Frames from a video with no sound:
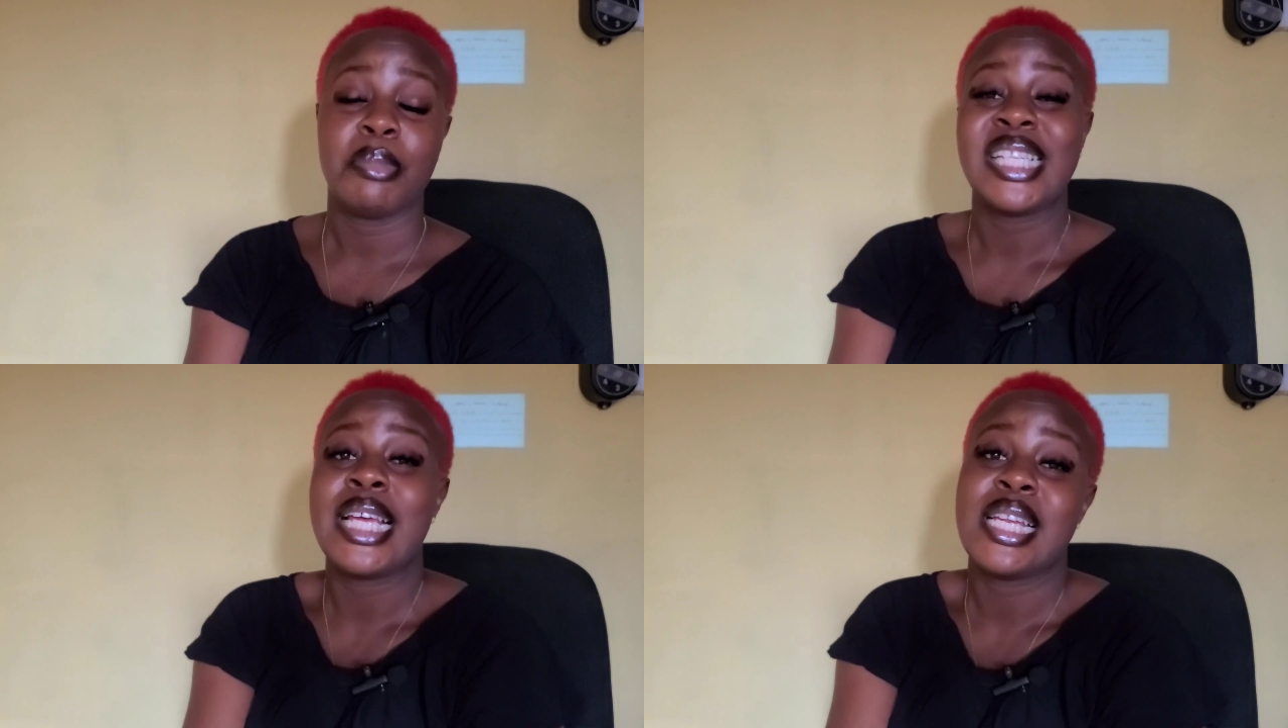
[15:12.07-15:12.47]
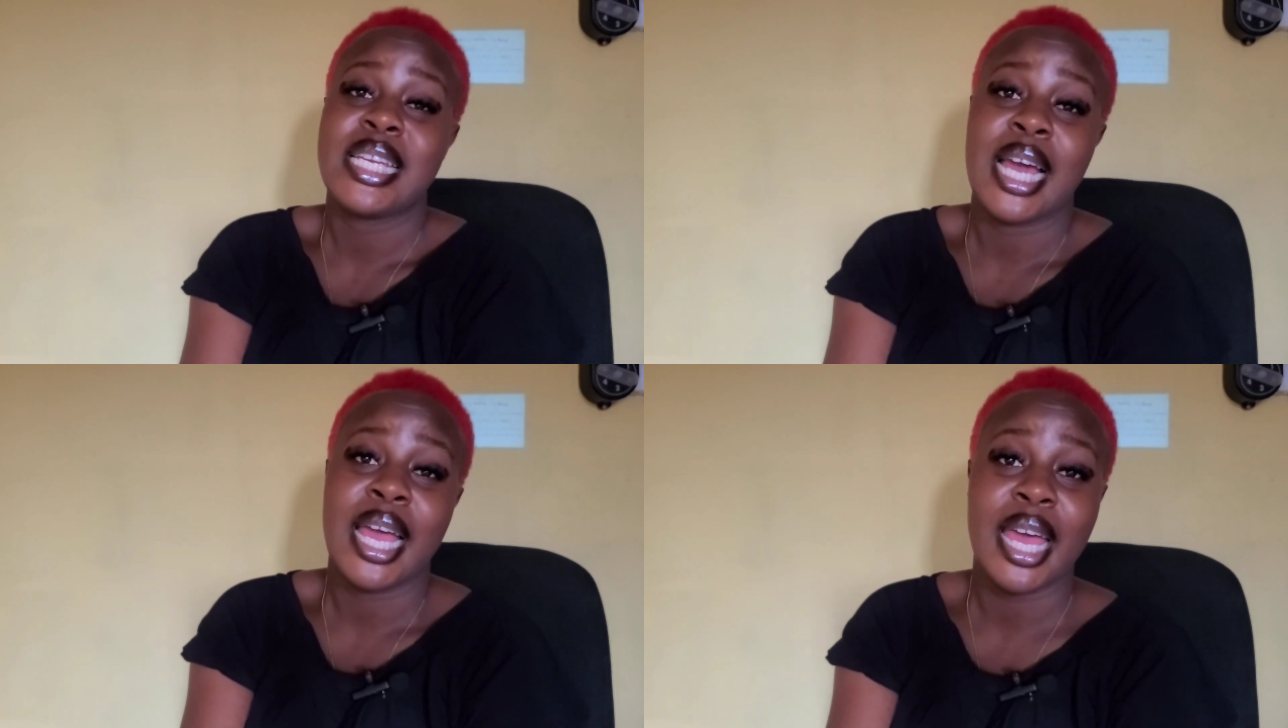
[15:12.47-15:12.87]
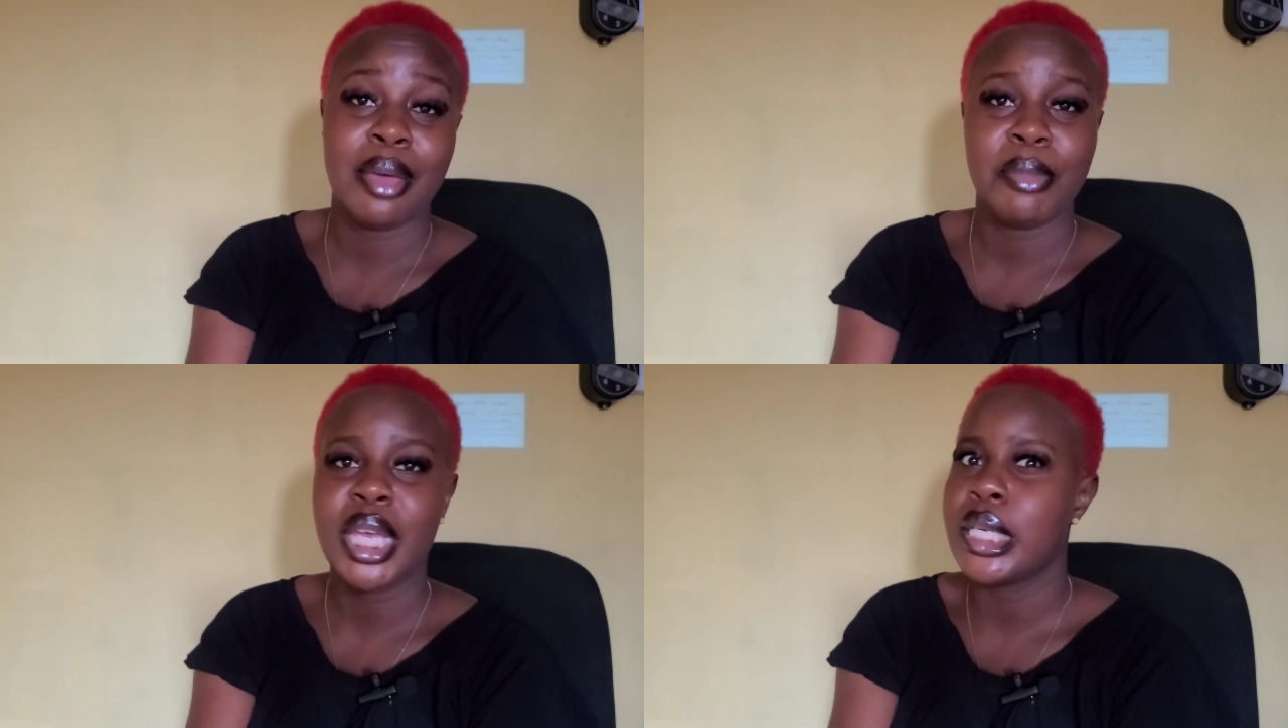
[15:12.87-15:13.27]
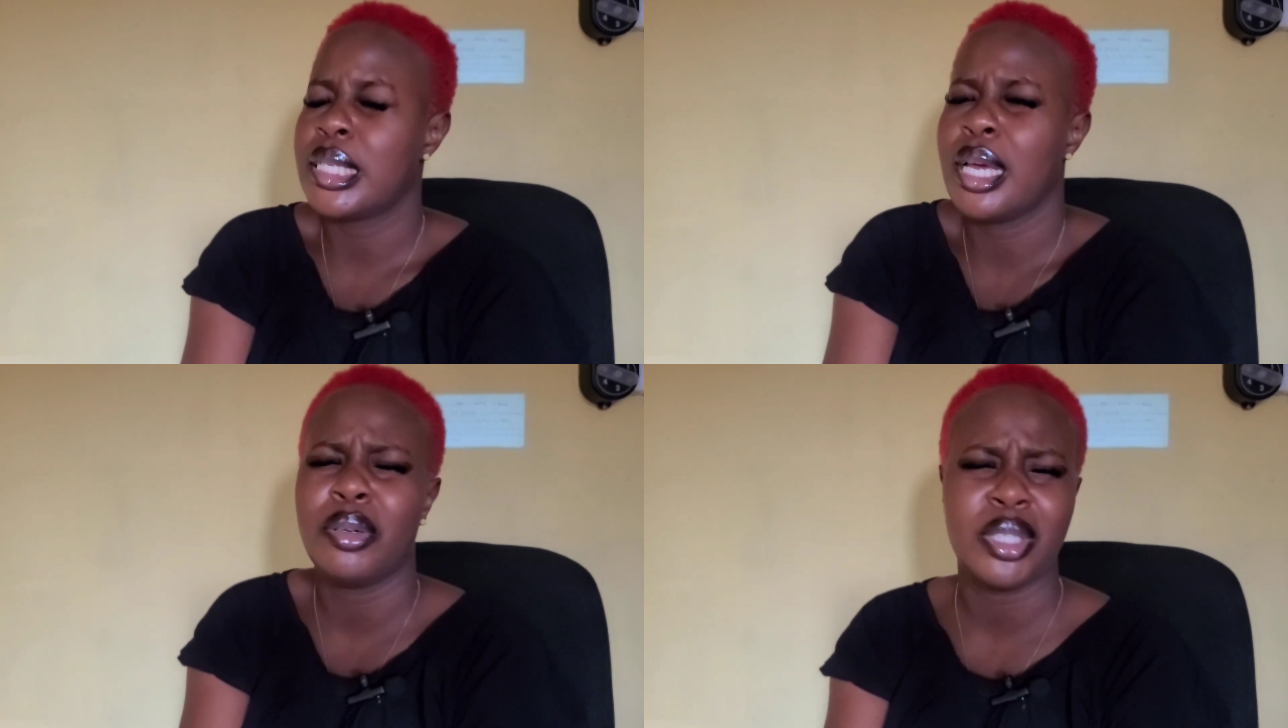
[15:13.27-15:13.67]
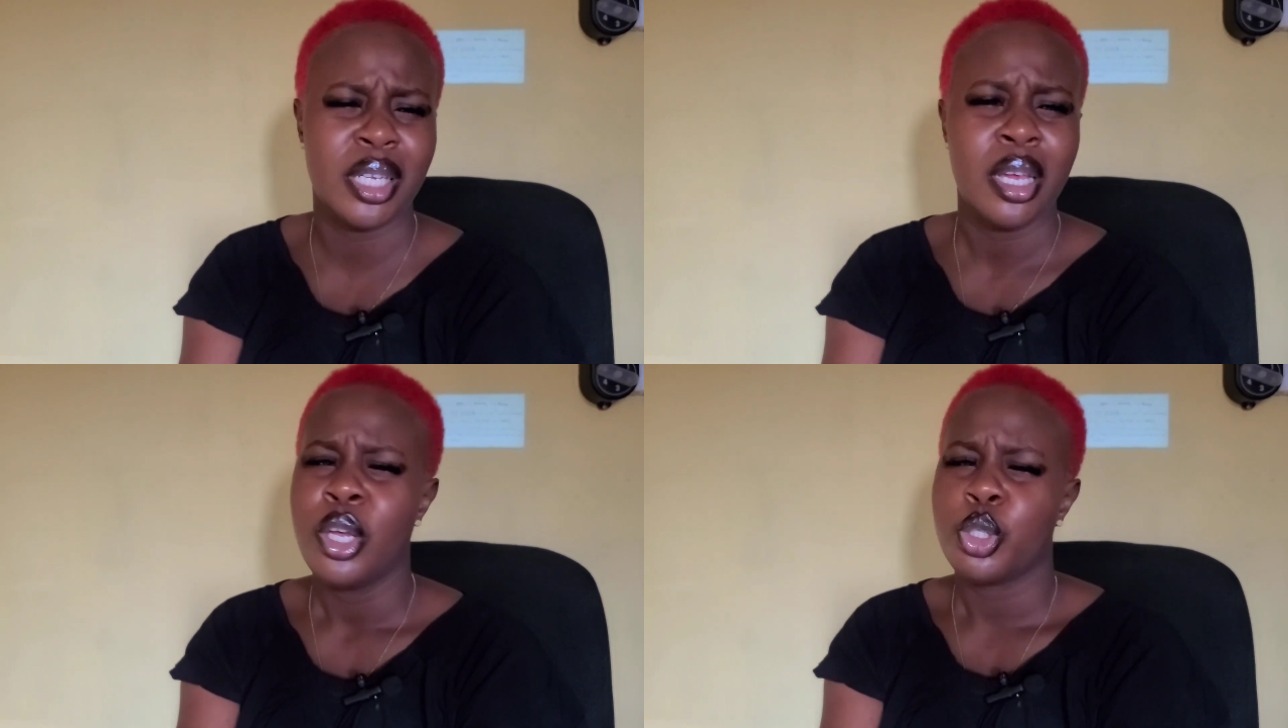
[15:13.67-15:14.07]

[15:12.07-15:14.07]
maintaining their hair, making it healthy.